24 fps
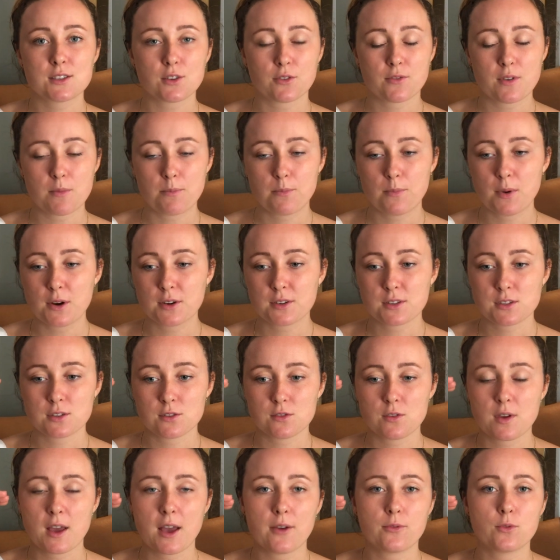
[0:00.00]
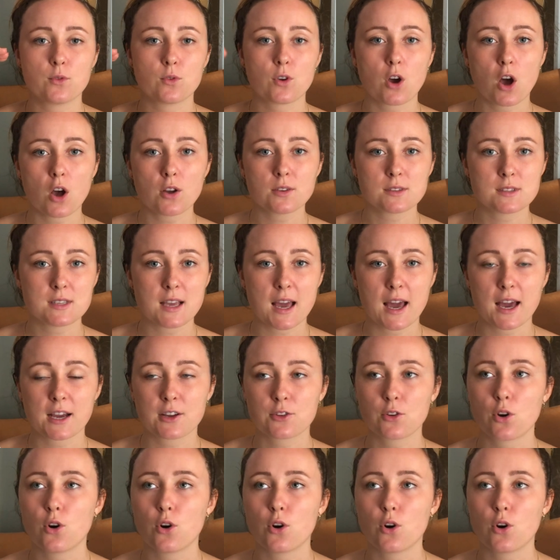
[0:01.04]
of a person you have to contact